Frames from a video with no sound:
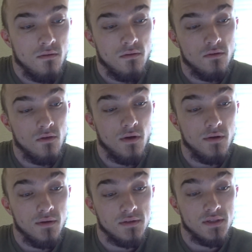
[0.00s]
So I
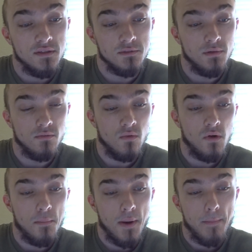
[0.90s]
know I said this
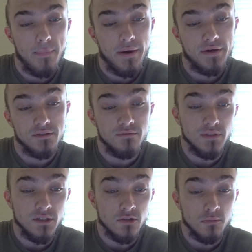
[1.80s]
before in my past
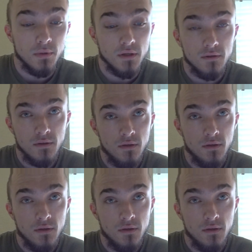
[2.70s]
video, but